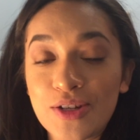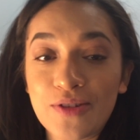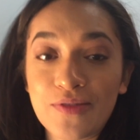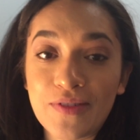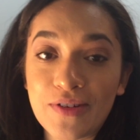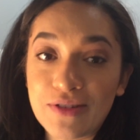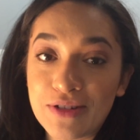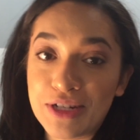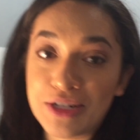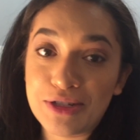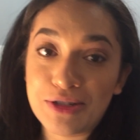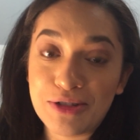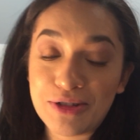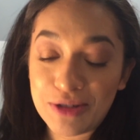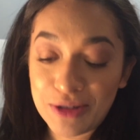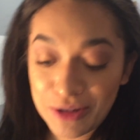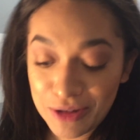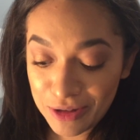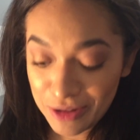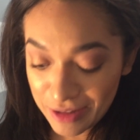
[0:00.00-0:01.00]
your foundation
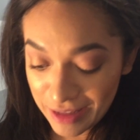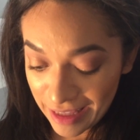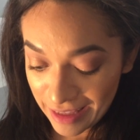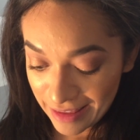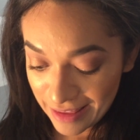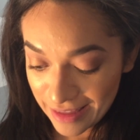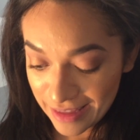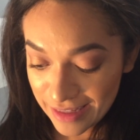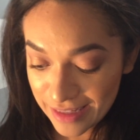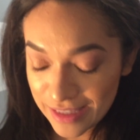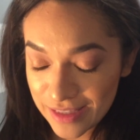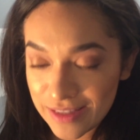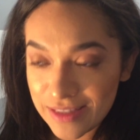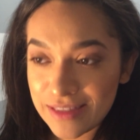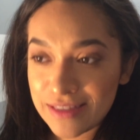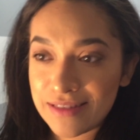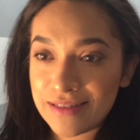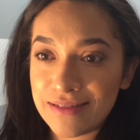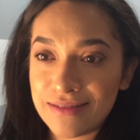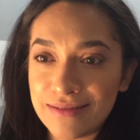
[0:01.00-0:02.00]
shouldn't look like
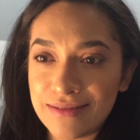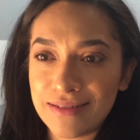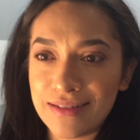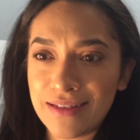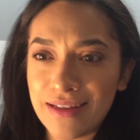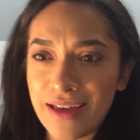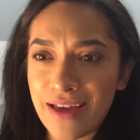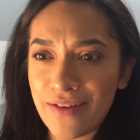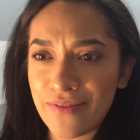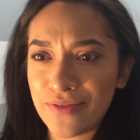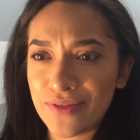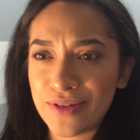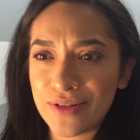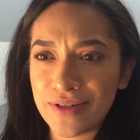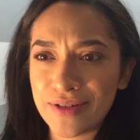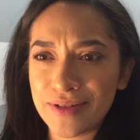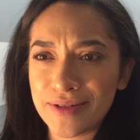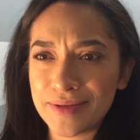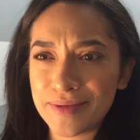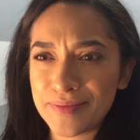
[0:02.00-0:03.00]
this
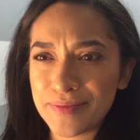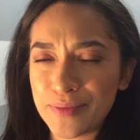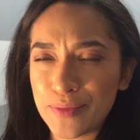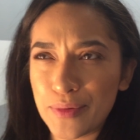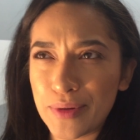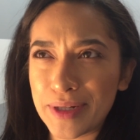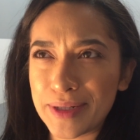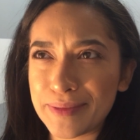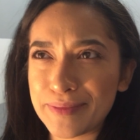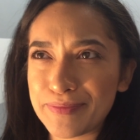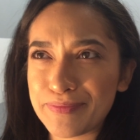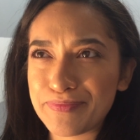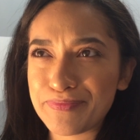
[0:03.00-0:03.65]
after, well,